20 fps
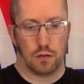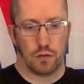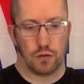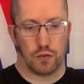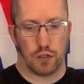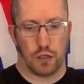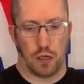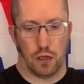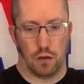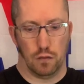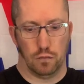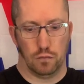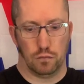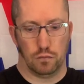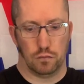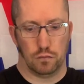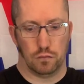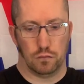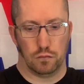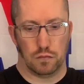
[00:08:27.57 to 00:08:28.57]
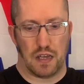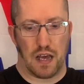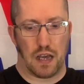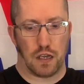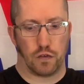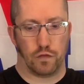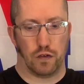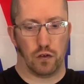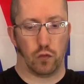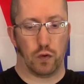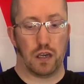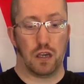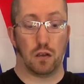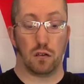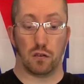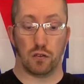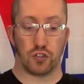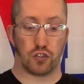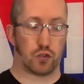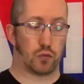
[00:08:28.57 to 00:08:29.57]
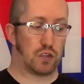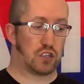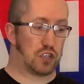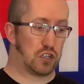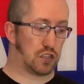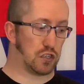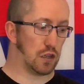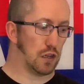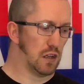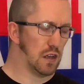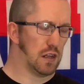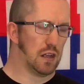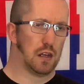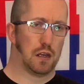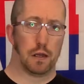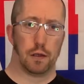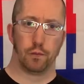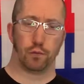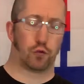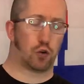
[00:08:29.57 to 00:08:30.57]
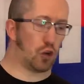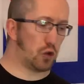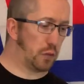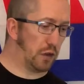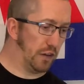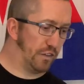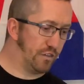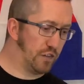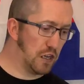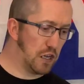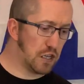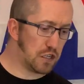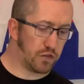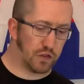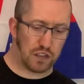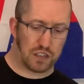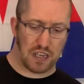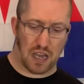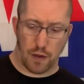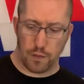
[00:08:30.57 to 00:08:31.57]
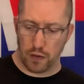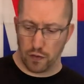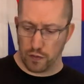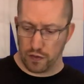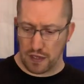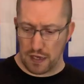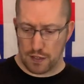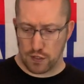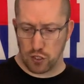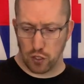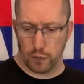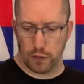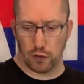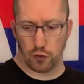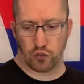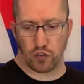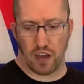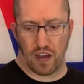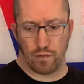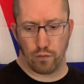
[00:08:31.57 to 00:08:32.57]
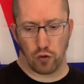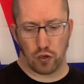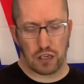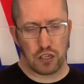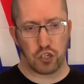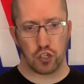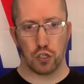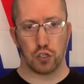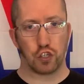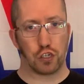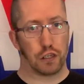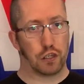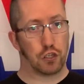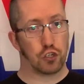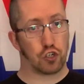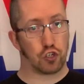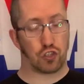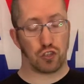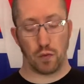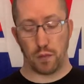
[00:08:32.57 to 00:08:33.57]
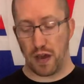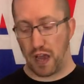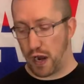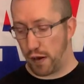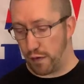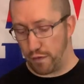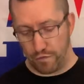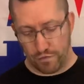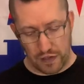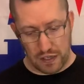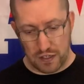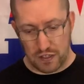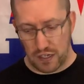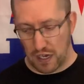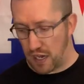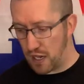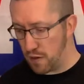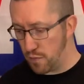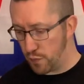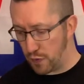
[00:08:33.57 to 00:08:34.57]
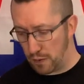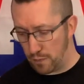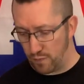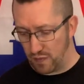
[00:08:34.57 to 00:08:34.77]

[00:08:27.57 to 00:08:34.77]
So, hex fit wheels, which is got to be a first for Tamiya with their two-wheel drive buggies. Usually they're just the bearing fit type.